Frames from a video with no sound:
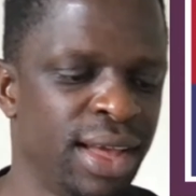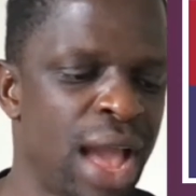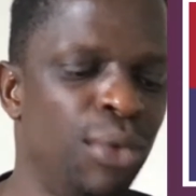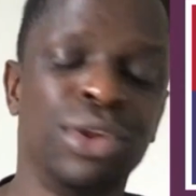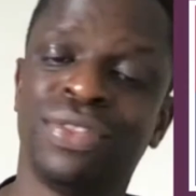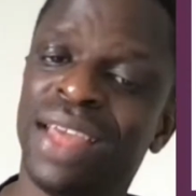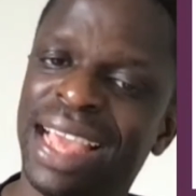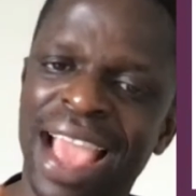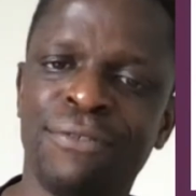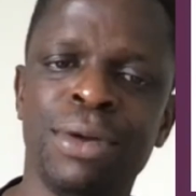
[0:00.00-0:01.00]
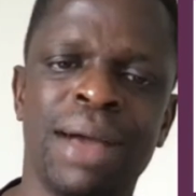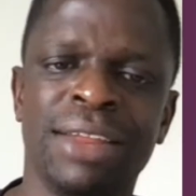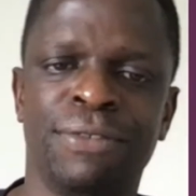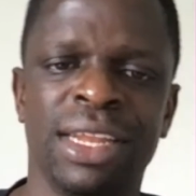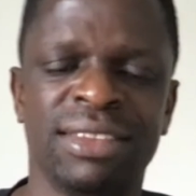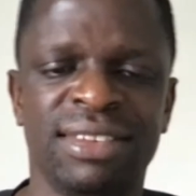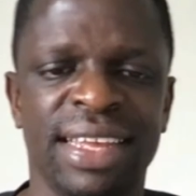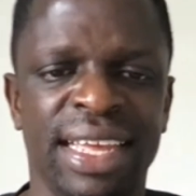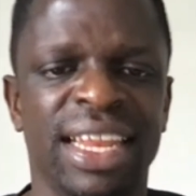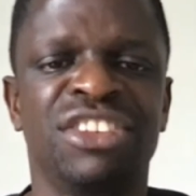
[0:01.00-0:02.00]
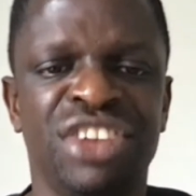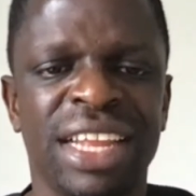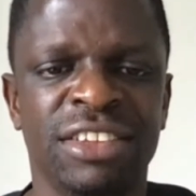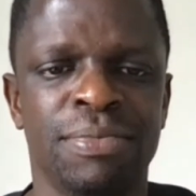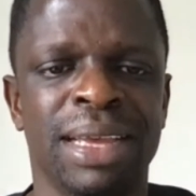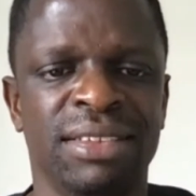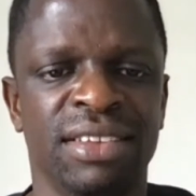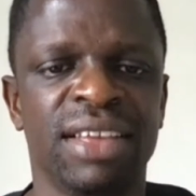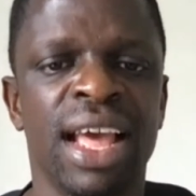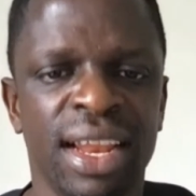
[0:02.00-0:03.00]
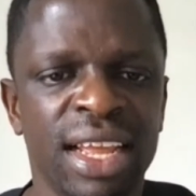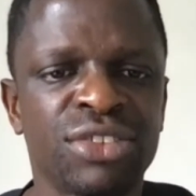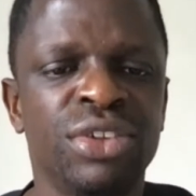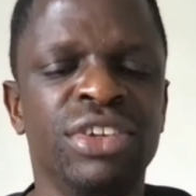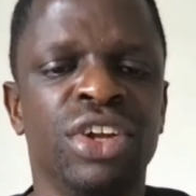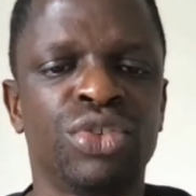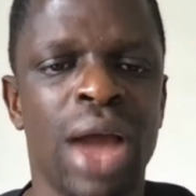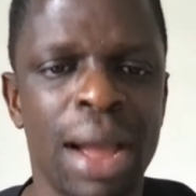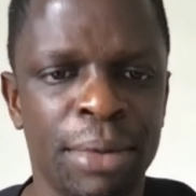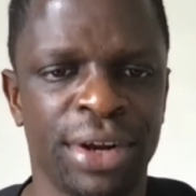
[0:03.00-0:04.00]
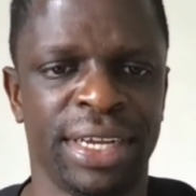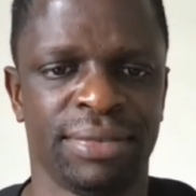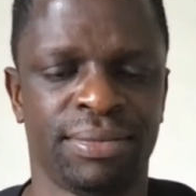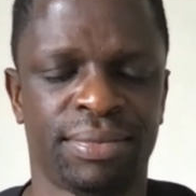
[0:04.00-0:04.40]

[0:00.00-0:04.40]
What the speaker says: I want to thank everybody for listening in. Let's share this message. Let's continue to hammer it.